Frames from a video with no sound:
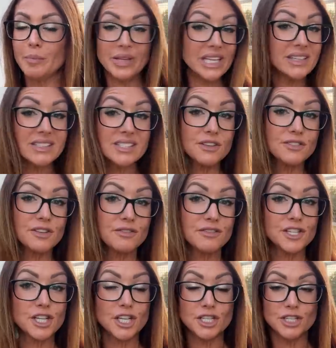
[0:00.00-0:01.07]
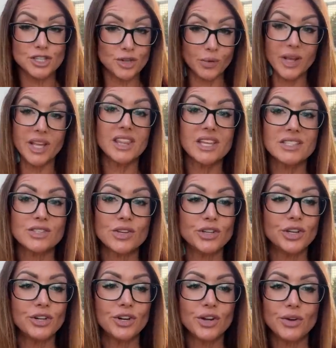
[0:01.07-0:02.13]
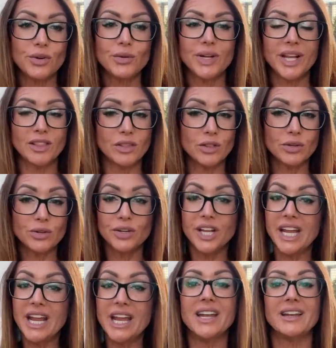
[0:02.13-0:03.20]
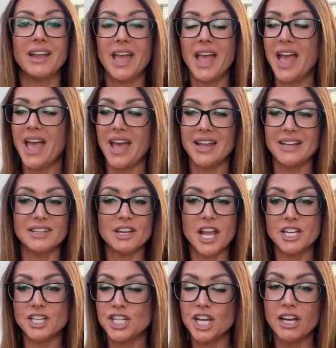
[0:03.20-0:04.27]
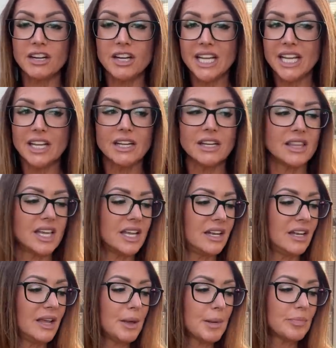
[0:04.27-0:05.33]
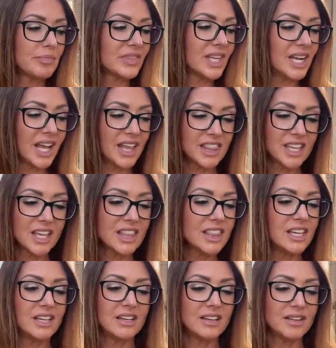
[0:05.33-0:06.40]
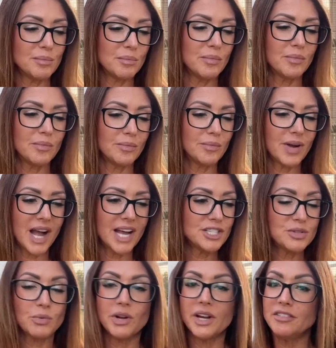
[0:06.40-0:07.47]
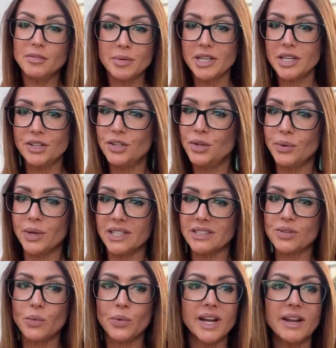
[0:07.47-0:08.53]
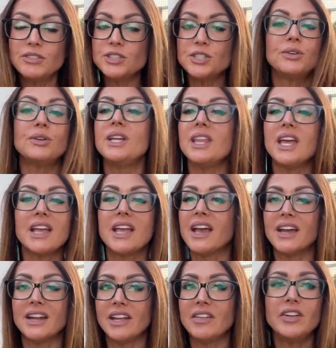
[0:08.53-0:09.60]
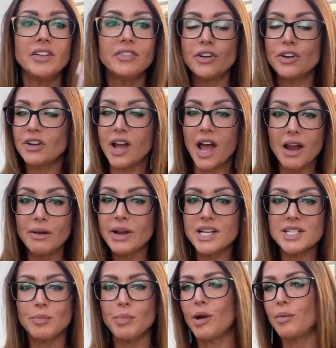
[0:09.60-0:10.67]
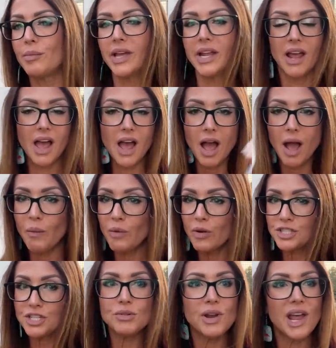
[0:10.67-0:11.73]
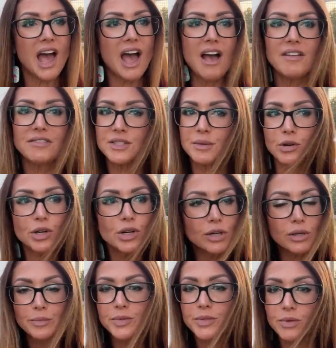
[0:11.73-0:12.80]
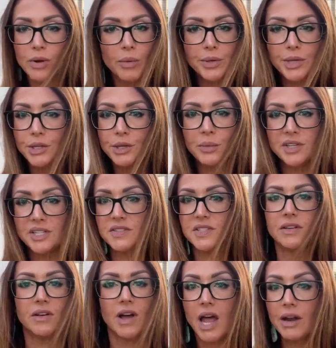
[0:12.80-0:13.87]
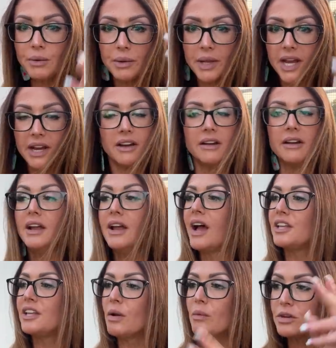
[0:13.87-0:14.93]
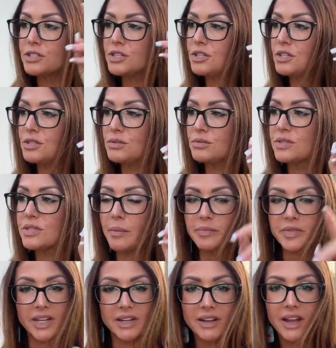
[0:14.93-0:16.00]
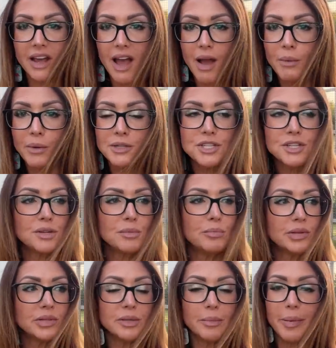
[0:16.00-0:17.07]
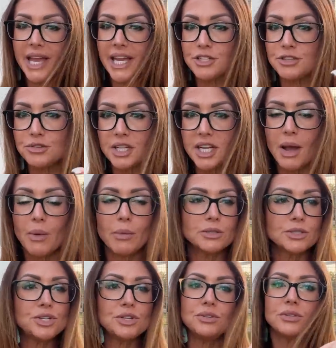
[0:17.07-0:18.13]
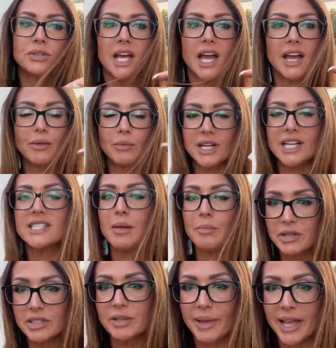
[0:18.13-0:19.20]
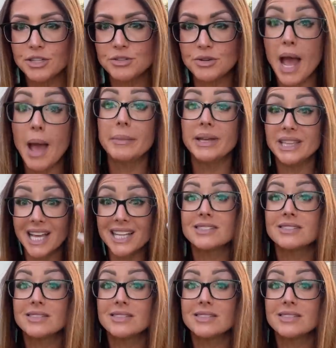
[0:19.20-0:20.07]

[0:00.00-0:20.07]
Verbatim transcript: being self-sufficient and doing things on your own and learning and, and, and sharing it that, that I think that I just want everybody to do it to whatever degree they can. Even if you're in a high-rise apartment, I want you to have some herbs growing on your windowsill. I don't care. I want you to do something. I want you to build a pantry. I want you to, like, when I say build a pantry, I mean like